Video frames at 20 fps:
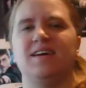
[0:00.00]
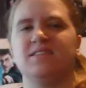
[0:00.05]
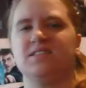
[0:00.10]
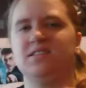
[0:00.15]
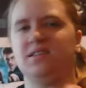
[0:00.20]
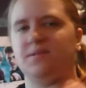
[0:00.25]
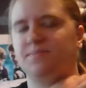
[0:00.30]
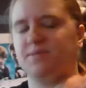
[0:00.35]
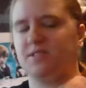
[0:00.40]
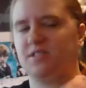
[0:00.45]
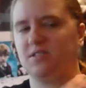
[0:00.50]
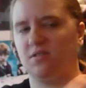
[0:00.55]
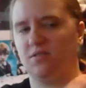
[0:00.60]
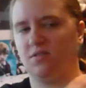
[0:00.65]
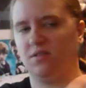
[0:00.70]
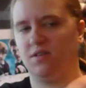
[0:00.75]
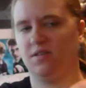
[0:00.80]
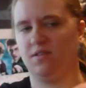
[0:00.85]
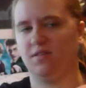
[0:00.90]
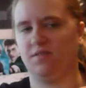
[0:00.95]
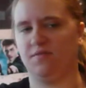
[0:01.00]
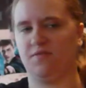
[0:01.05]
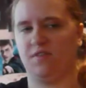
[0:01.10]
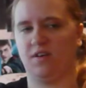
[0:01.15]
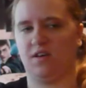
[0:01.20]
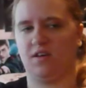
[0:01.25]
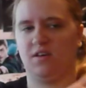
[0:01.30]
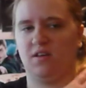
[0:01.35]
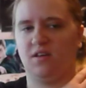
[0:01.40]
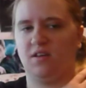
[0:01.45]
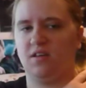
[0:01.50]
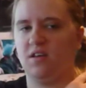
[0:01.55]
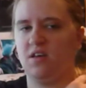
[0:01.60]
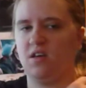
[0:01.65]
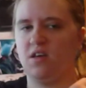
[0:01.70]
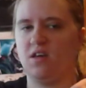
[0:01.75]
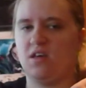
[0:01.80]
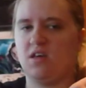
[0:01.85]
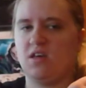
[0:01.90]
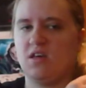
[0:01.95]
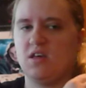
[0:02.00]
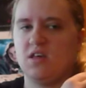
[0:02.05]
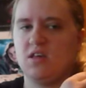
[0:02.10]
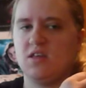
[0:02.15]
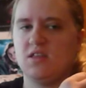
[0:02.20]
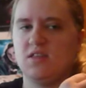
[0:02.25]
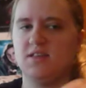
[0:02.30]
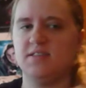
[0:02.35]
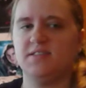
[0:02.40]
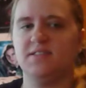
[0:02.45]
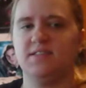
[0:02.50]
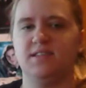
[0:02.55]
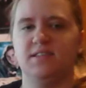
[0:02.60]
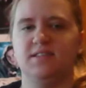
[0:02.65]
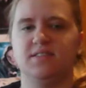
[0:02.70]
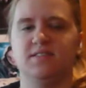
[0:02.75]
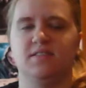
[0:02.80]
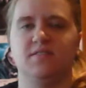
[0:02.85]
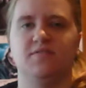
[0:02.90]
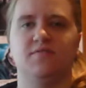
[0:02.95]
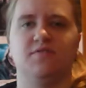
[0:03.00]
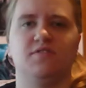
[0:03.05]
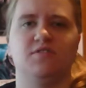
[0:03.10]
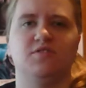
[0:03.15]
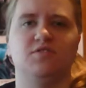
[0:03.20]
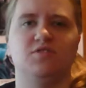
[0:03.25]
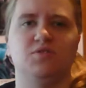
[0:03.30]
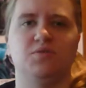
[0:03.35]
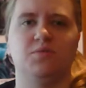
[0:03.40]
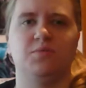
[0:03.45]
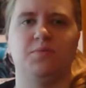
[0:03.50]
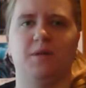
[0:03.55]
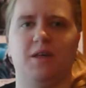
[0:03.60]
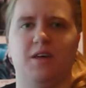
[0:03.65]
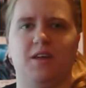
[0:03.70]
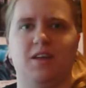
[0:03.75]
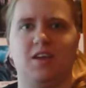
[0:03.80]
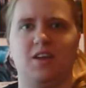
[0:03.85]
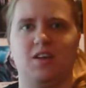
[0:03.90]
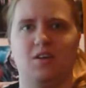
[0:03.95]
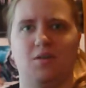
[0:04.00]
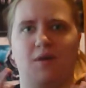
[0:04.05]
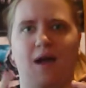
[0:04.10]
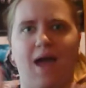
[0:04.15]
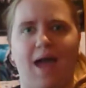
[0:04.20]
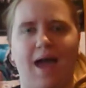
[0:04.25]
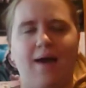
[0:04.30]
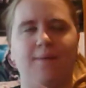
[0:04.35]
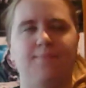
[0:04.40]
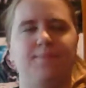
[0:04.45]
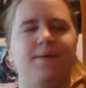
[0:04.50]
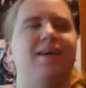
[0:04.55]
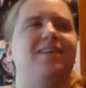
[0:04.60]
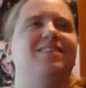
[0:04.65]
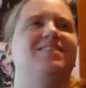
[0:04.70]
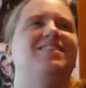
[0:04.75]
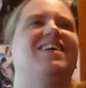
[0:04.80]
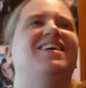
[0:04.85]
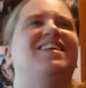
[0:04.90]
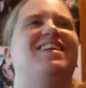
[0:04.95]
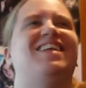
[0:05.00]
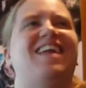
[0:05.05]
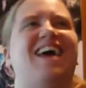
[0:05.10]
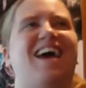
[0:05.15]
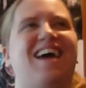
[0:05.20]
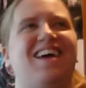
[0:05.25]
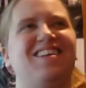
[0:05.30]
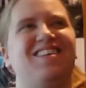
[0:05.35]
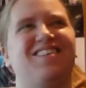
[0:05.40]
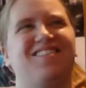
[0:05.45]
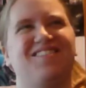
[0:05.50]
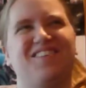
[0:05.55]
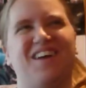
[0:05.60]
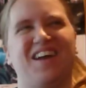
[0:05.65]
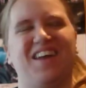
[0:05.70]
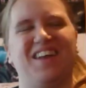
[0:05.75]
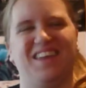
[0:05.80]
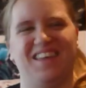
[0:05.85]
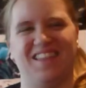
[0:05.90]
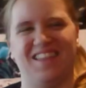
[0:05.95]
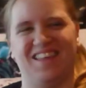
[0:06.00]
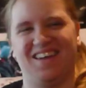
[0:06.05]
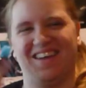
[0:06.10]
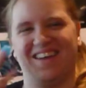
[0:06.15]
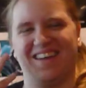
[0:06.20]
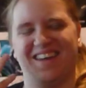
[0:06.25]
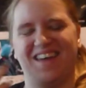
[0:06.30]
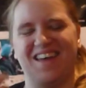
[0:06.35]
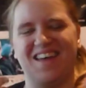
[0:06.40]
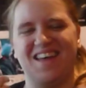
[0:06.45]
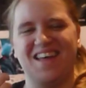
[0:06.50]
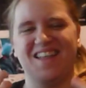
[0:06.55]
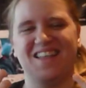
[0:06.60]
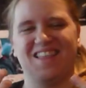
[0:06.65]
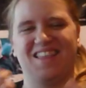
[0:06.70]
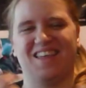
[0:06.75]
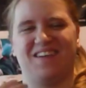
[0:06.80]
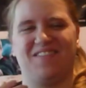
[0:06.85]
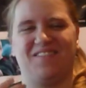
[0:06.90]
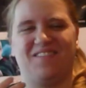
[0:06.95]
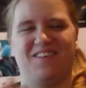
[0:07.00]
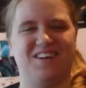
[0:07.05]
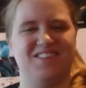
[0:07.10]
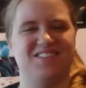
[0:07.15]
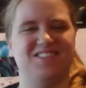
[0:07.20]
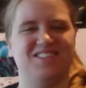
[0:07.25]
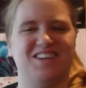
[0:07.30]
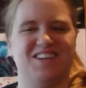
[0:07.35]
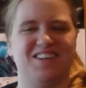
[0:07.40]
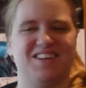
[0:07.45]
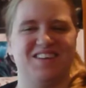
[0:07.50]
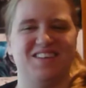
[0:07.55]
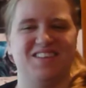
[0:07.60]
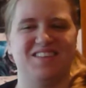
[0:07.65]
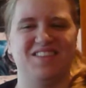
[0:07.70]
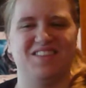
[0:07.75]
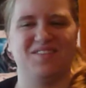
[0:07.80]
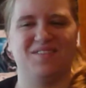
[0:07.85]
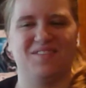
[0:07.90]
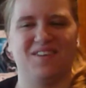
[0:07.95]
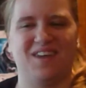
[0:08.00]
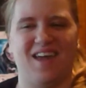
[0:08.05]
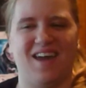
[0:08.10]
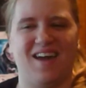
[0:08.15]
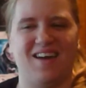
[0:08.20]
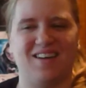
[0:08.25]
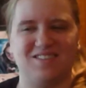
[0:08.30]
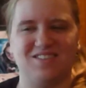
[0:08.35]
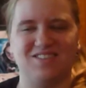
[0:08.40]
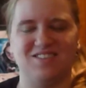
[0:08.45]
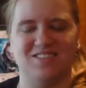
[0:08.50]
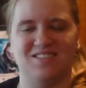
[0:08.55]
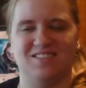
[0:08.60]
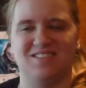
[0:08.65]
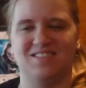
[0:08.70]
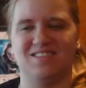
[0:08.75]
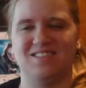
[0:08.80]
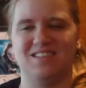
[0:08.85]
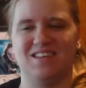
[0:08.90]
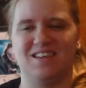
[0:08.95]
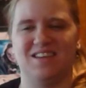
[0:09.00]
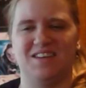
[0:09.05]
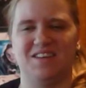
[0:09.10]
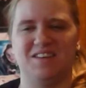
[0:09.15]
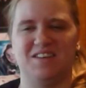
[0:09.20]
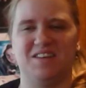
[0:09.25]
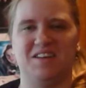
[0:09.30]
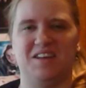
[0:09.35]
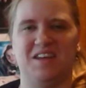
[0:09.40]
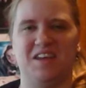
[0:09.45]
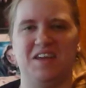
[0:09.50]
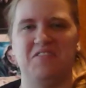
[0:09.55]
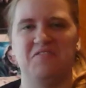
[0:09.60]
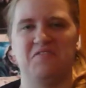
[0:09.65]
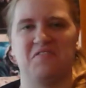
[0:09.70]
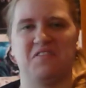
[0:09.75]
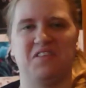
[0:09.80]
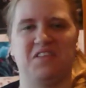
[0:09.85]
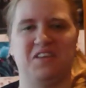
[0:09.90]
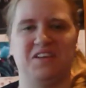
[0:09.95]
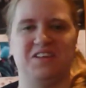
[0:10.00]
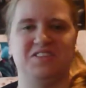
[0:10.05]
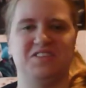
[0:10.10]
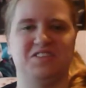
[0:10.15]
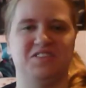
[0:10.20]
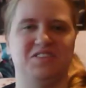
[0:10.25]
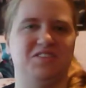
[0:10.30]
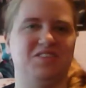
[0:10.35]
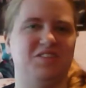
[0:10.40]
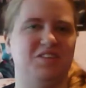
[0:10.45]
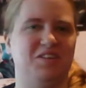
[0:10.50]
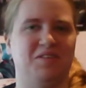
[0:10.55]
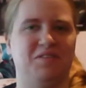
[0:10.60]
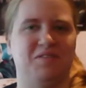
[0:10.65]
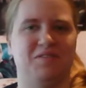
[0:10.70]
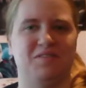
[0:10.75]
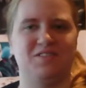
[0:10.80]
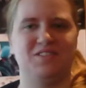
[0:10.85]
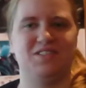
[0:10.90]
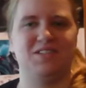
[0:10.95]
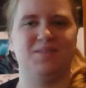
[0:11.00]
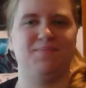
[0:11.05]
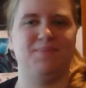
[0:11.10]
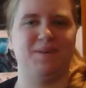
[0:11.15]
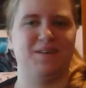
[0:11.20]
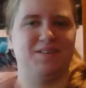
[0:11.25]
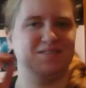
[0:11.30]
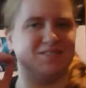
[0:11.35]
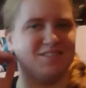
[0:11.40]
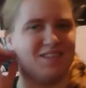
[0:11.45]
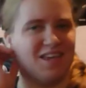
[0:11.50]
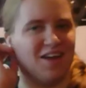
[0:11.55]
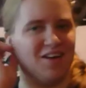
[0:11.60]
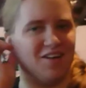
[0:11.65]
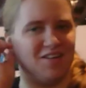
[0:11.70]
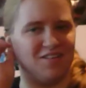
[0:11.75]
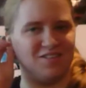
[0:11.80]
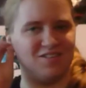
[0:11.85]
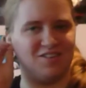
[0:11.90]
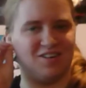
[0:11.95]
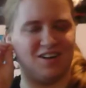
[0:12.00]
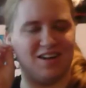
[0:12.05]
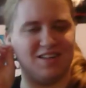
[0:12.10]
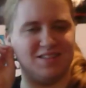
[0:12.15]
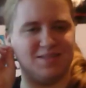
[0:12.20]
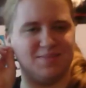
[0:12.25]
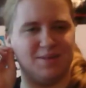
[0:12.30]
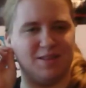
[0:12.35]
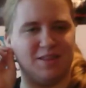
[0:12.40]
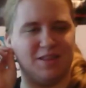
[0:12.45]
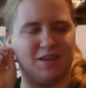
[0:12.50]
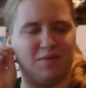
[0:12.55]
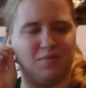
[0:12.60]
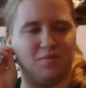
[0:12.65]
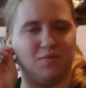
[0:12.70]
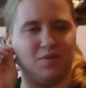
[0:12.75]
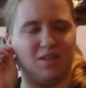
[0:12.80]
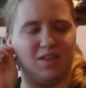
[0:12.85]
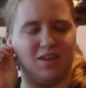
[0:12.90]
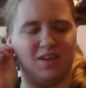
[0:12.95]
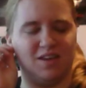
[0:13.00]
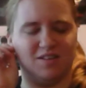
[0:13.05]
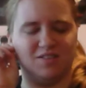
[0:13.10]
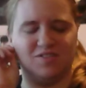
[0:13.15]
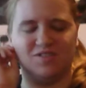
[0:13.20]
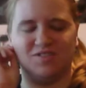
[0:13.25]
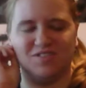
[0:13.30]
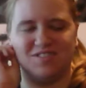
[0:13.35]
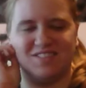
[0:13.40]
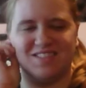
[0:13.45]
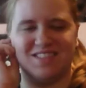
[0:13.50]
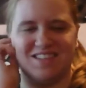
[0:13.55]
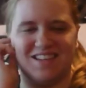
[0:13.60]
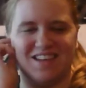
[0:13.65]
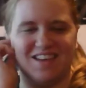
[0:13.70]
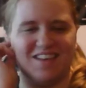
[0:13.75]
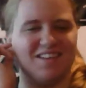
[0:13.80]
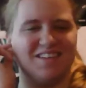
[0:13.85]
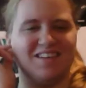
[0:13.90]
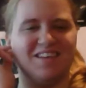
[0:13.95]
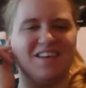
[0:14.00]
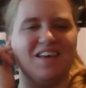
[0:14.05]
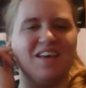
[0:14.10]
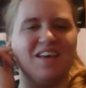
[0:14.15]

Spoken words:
episode of this season for True Blood, you know, happened, and already like watching the reactions in relation to Bill's character has been like really interesting